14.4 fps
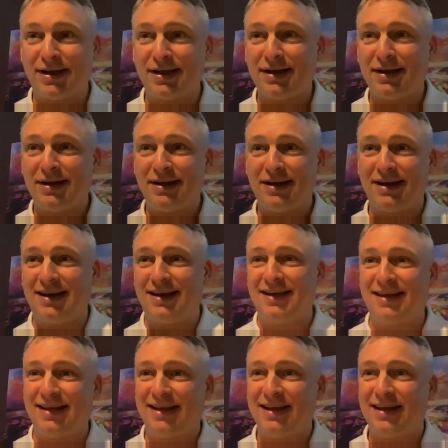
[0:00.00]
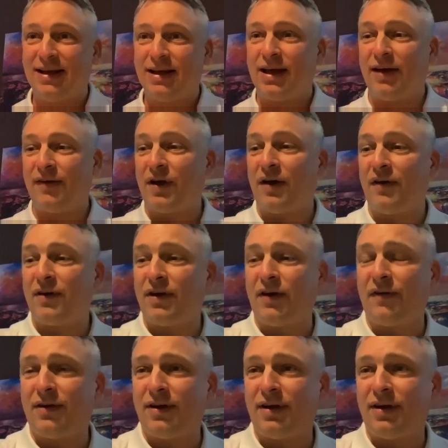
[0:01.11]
Oh, okay. That's simple then.